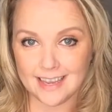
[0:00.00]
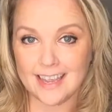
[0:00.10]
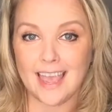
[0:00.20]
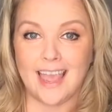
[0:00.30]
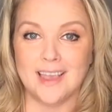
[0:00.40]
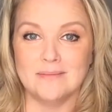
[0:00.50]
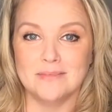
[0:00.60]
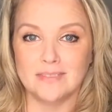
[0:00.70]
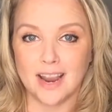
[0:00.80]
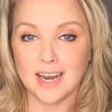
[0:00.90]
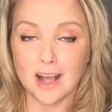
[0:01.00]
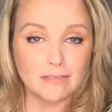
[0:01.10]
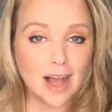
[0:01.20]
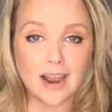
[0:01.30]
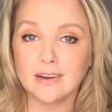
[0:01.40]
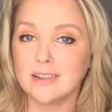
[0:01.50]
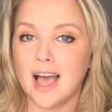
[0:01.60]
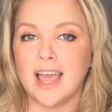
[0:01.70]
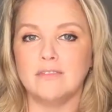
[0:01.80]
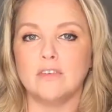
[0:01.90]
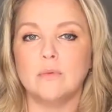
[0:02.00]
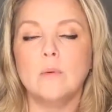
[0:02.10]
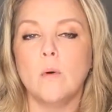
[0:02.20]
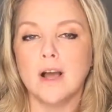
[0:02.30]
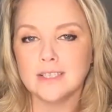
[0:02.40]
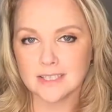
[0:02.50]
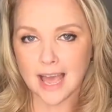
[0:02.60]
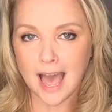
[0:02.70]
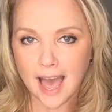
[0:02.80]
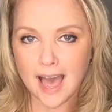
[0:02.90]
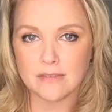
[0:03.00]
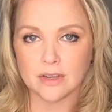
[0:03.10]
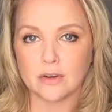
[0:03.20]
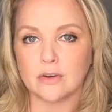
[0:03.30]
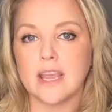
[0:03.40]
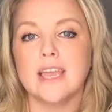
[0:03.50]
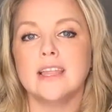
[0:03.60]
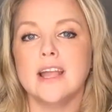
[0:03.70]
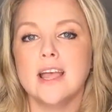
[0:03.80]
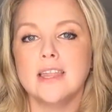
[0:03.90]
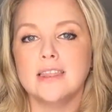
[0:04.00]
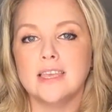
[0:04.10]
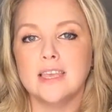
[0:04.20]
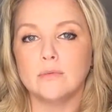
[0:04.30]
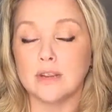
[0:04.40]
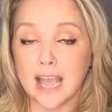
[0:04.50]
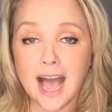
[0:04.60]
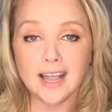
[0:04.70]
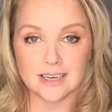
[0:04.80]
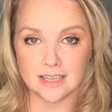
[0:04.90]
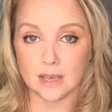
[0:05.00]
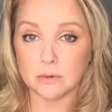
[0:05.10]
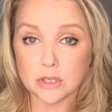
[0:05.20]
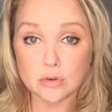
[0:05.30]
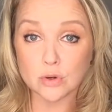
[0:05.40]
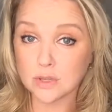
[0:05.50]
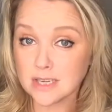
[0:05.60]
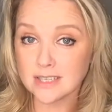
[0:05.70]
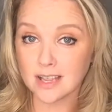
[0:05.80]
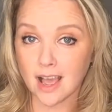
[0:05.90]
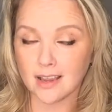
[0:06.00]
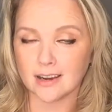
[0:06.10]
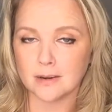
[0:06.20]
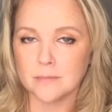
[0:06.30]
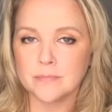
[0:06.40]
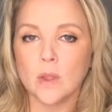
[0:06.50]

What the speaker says: the game, right, of our life, if we want to have and create the reality that we truly desire,